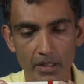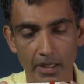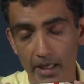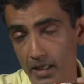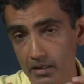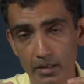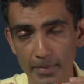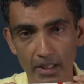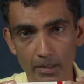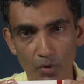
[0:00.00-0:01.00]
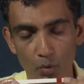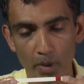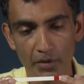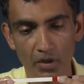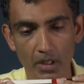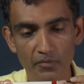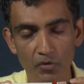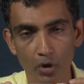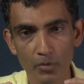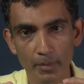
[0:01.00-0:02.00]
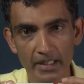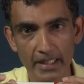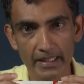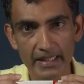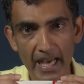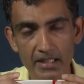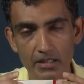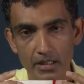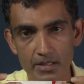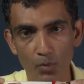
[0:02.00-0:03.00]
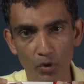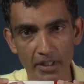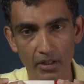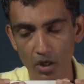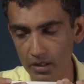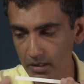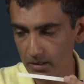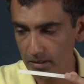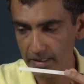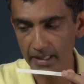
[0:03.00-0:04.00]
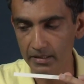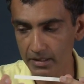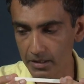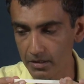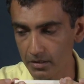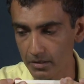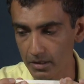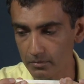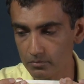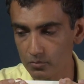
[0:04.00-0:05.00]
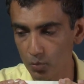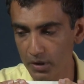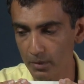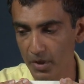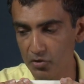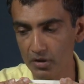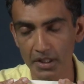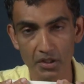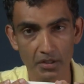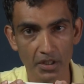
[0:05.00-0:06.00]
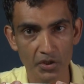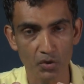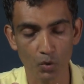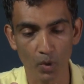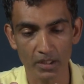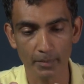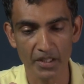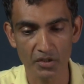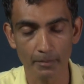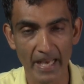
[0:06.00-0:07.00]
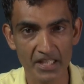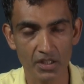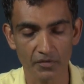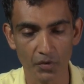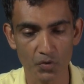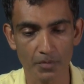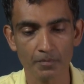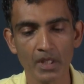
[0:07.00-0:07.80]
And depending upon where you come from, you may think that is more canonical than either one-dimensional heat conduction or one-dimensional mass diffusion.